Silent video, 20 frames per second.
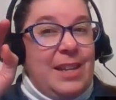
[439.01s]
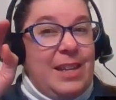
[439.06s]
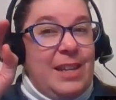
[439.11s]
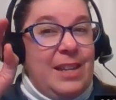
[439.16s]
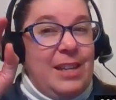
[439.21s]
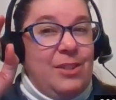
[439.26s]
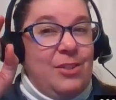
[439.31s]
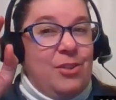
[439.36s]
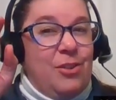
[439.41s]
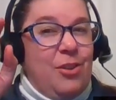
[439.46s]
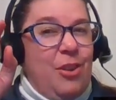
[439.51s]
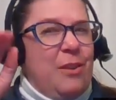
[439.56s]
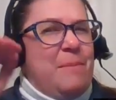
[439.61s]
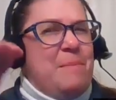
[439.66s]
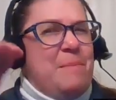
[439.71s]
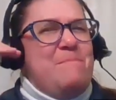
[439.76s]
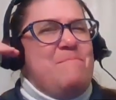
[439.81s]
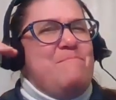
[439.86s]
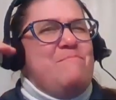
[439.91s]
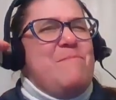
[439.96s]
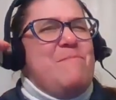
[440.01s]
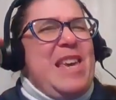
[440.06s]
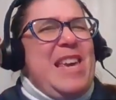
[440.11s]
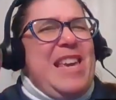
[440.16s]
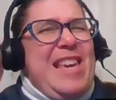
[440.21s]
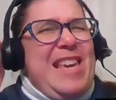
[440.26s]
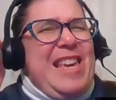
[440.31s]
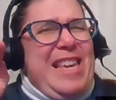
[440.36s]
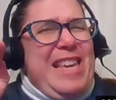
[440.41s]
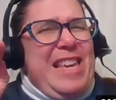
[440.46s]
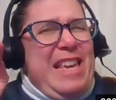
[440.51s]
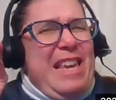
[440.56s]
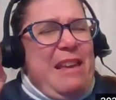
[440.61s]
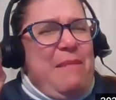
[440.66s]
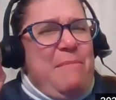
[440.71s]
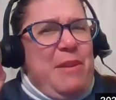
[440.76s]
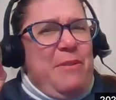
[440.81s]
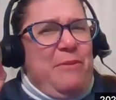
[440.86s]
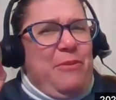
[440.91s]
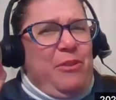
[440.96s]
kindergarten,
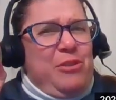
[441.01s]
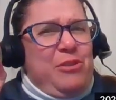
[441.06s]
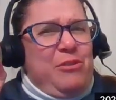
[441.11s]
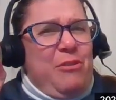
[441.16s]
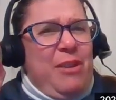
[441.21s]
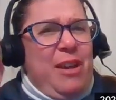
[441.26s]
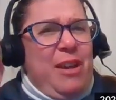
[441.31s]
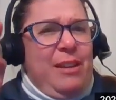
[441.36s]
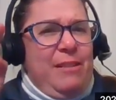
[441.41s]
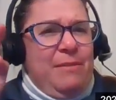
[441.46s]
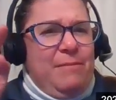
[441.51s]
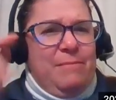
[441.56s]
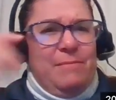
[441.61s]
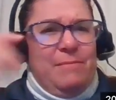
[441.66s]
maybe first grade.